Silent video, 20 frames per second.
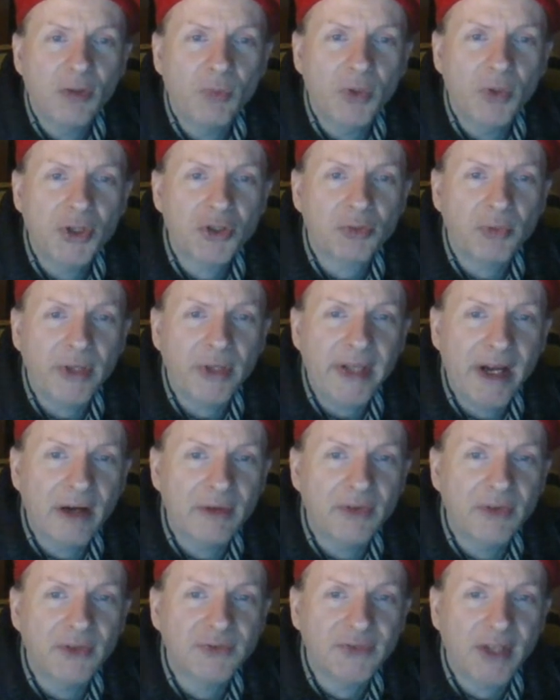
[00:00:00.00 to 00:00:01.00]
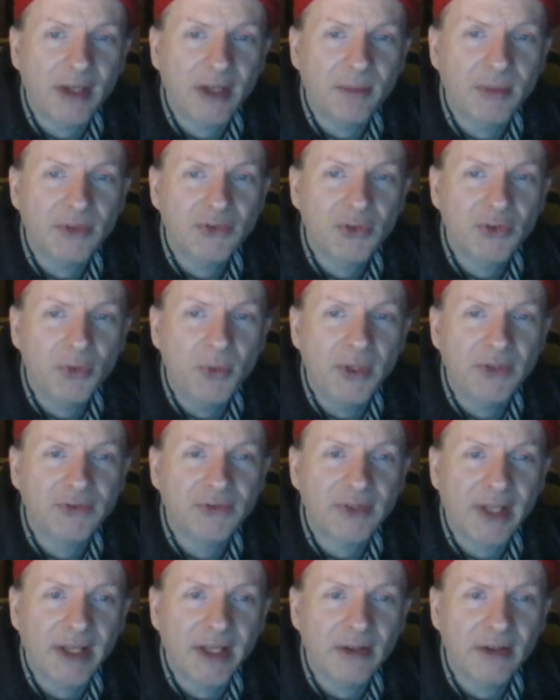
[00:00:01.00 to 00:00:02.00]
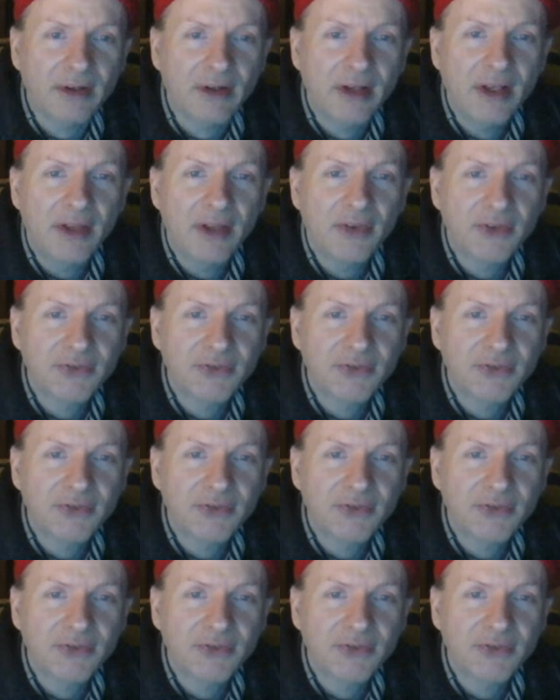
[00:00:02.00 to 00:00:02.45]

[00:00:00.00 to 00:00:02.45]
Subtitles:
which re-aired the segment 2 weeks later.